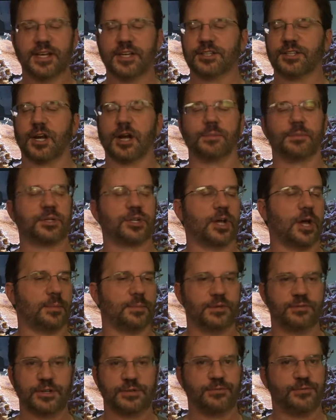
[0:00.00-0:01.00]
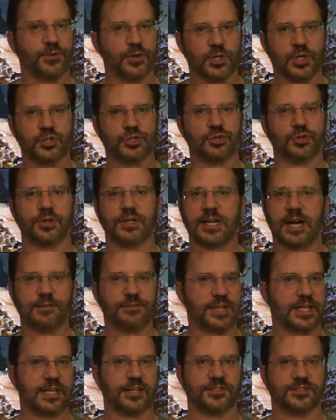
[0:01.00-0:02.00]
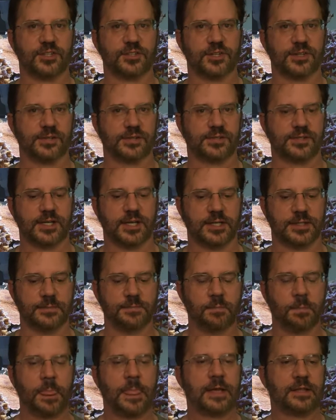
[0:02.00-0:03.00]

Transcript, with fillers: they're not moving furniture and everything else under the sun.